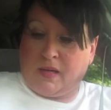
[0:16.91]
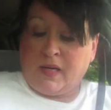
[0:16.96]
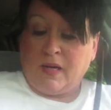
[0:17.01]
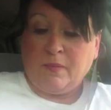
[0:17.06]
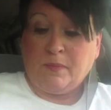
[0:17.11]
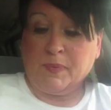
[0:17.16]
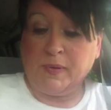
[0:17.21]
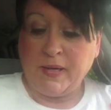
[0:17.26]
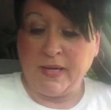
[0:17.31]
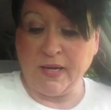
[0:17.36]

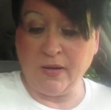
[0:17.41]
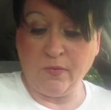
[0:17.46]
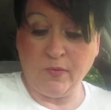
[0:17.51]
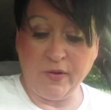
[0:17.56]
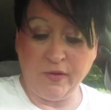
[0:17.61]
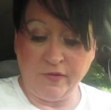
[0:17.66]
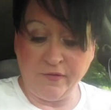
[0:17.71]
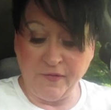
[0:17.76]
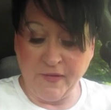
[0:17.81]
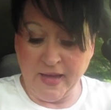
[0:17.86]
complete
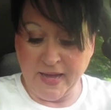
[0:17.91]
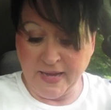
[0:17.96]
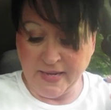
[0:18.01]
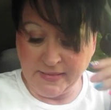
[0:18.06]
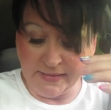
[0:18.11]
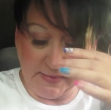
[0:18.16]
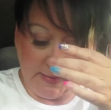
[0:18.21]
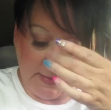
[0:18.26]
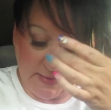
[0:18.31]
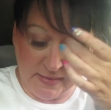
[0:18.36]
with
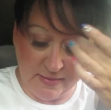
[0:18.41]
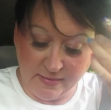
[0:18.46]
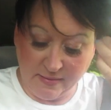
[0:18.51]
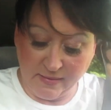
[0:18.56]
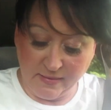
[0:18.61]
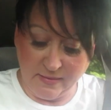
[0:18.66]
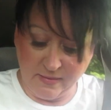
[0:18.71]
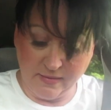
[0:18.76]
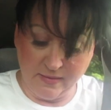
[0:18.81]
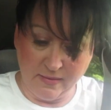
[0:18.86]
face,
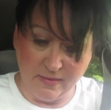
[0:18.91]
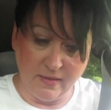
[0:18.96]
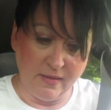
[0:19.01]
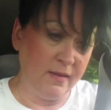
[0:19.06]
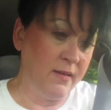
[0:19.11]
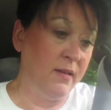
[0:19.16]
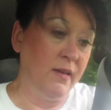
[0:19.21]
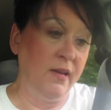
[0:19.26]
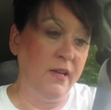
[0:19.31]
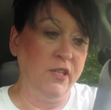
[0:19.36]

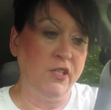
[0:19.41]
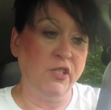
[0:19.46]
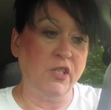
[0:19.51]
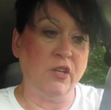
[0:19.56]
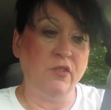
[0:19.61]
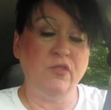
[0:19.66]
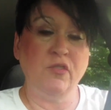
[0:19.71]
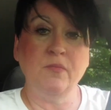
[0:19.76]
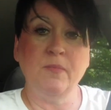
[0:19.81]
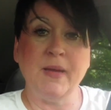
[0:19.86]

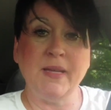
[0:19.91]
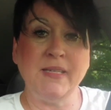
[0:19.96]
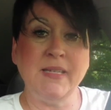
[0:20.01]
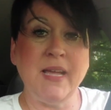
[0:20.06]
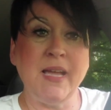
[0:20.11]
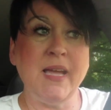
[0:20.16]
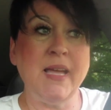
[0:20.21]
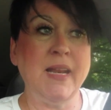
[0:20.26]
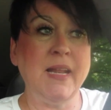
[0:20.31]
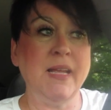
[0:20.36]
showed you my
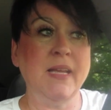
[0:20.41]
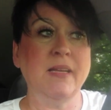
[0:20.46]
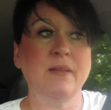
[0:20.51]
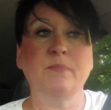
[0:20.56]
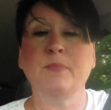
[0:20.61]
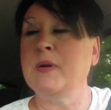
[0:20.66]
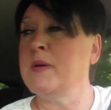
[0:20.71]
tanning,